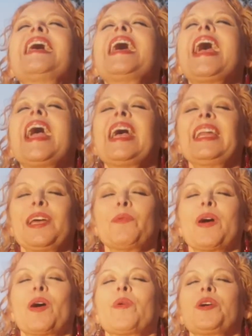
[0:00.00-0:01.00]

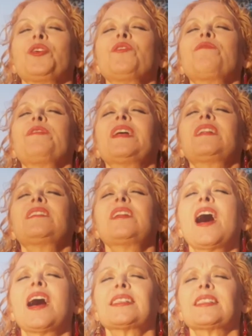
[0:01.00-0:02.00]
anywhere where you feel
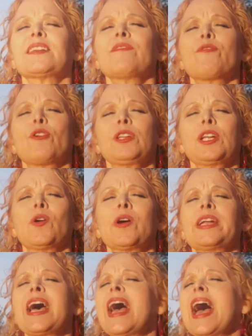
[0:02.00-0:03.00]
lost and
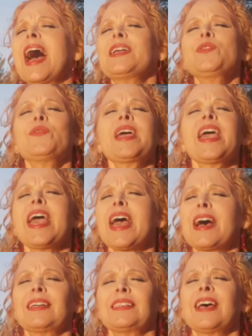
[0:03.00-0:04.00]
forlorn and you
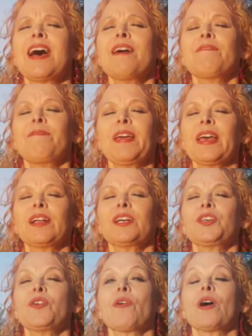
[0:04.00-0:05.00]
can't feel
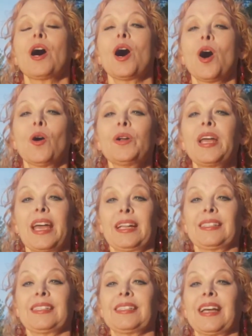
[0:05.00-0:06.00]
your own
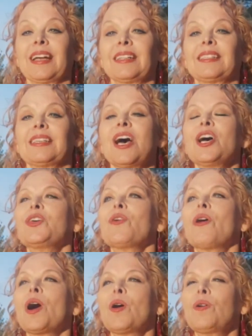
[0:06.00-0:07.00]
instincts,
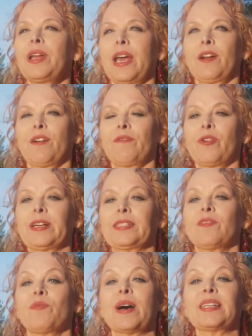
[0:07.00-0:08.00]
your own inner voice
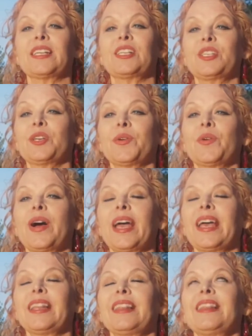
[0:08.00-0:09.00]
of what to do
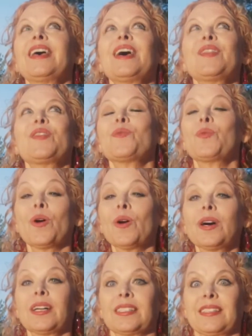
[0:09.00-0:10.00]
in the
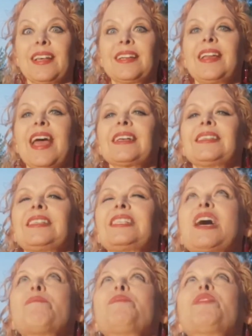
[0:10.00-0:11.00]
world, the next
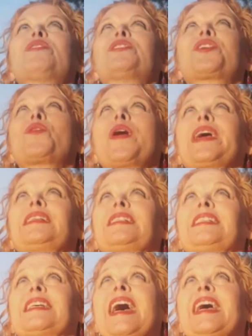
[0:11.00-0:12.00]
step you're going to
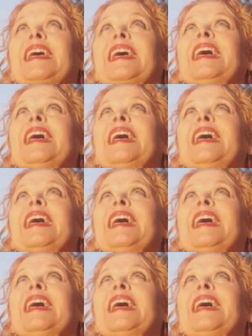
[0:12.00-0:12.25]
take.